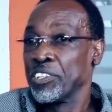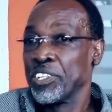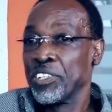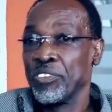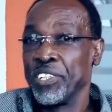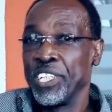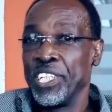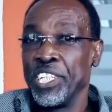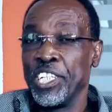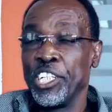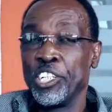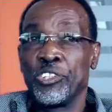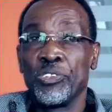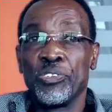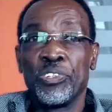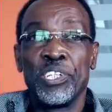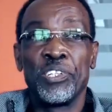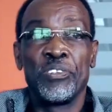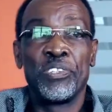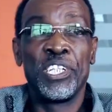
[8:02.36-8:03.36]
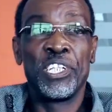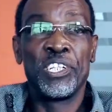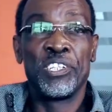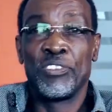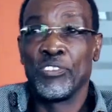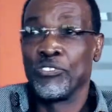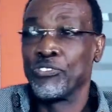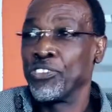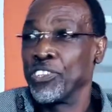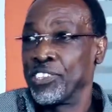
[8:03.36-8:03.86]
We need,
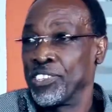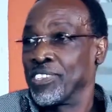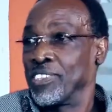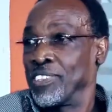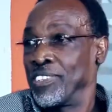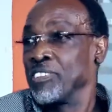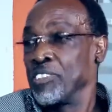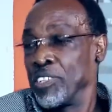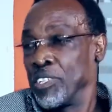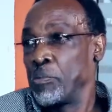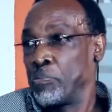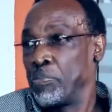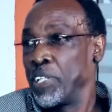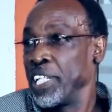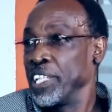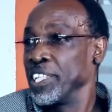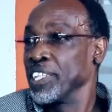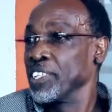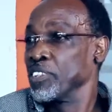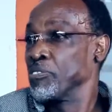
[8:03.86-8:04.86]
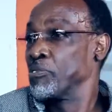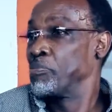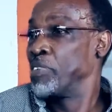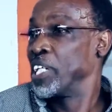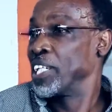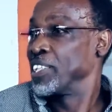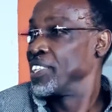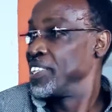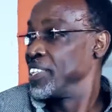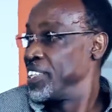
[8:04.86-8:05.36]
of course, the planning
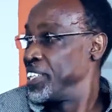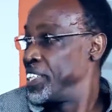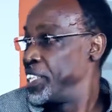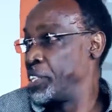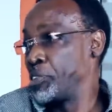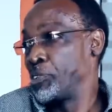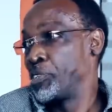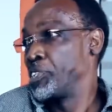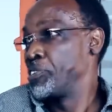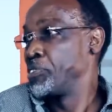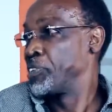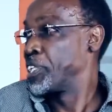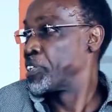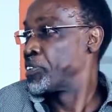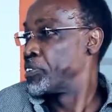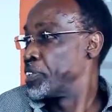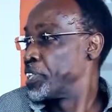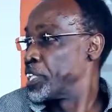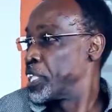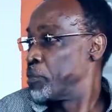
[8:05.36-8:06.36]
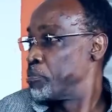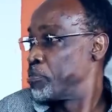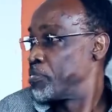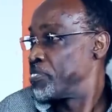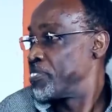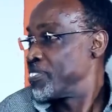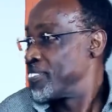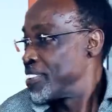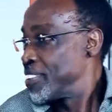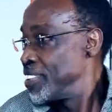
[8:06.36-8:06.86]
back in the day when we were growing up,
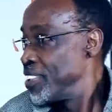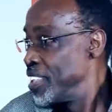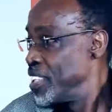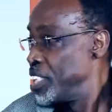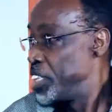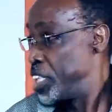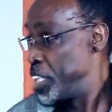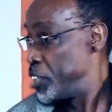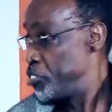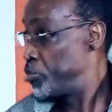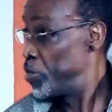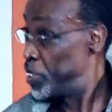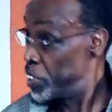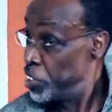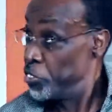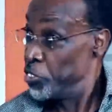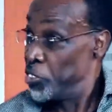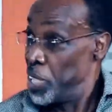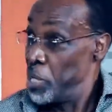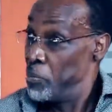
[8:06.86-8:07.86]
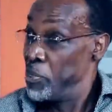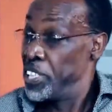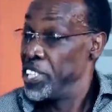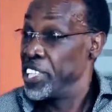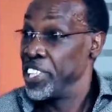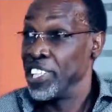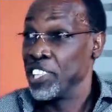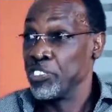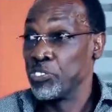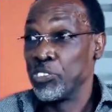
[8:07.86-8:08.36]
especially for urban
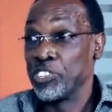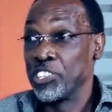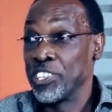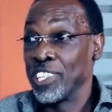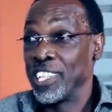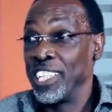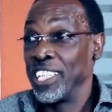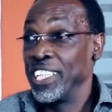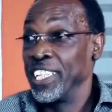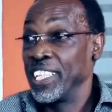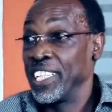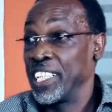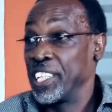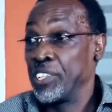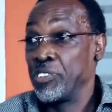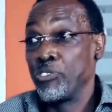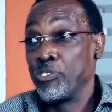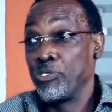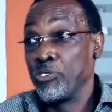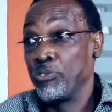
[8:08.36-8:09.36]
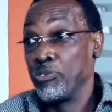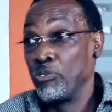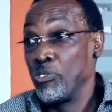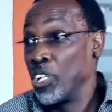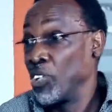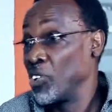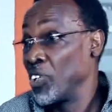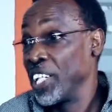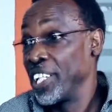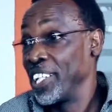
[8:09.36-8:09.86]
areas, was cleaner and more
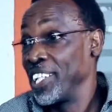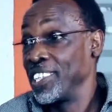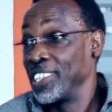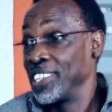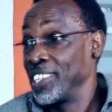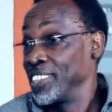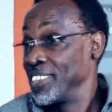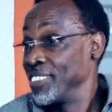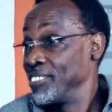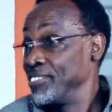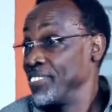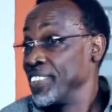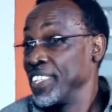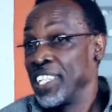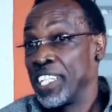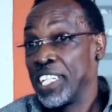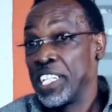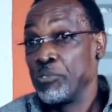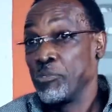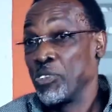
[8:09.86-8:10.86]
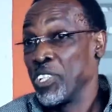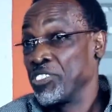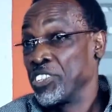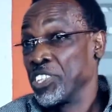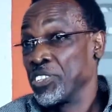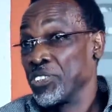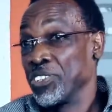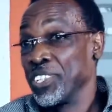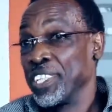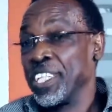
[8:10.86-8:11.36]
organized and more
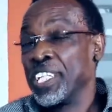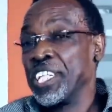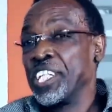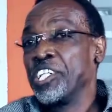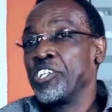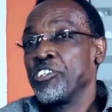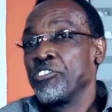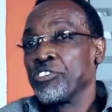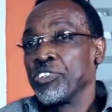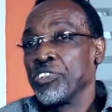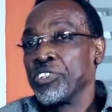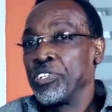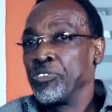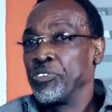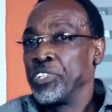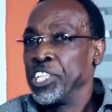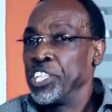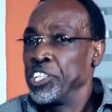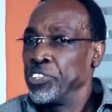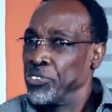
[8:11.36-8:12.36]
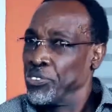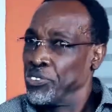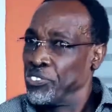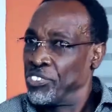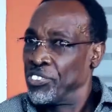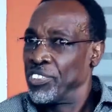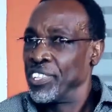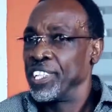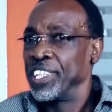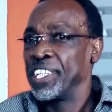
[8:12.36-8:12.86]
settled. So we need to
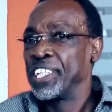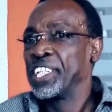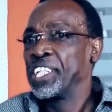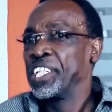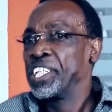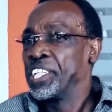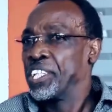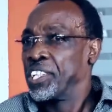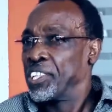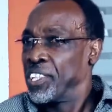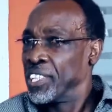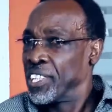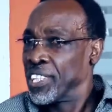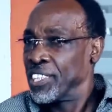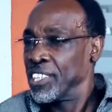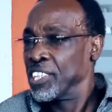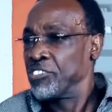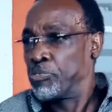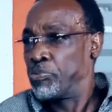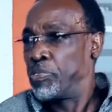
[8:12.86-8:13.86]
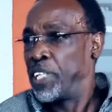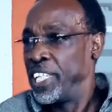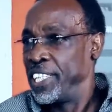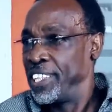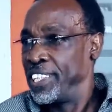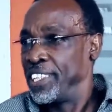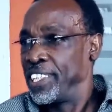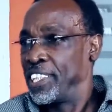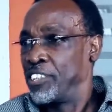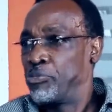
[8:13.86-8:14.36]
see this
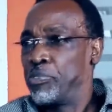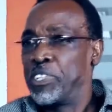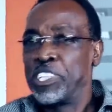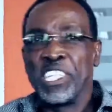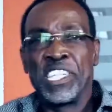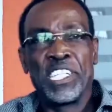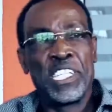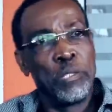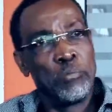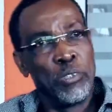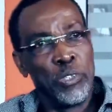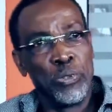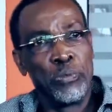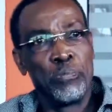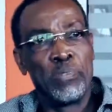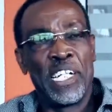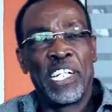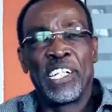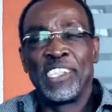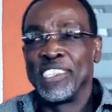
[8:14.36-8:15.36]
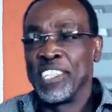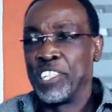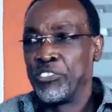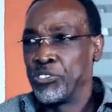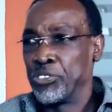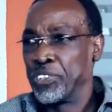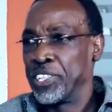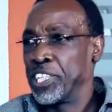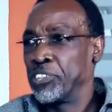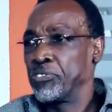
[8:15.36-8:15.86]
planning, especially neighborhood plans and
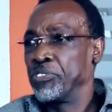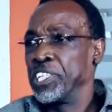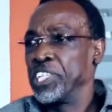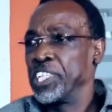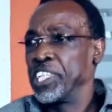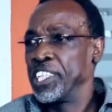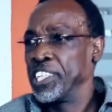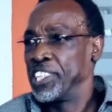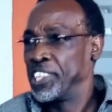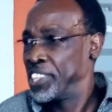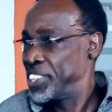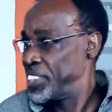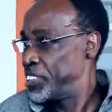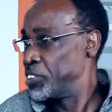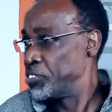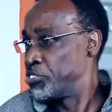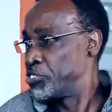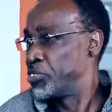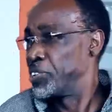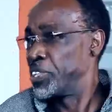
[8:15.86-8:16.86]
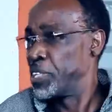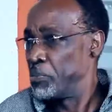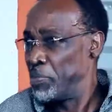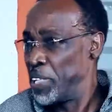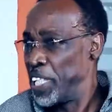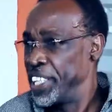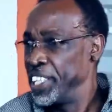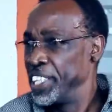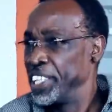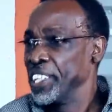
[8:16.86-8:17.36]
so on, that we engage also with the
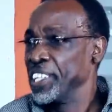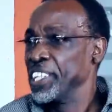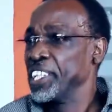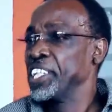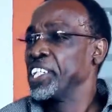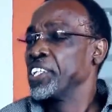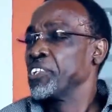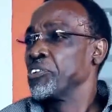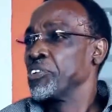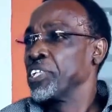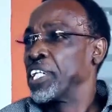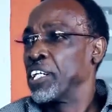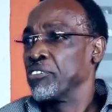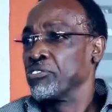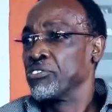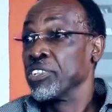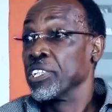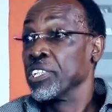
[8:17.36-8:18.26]
planning. We have to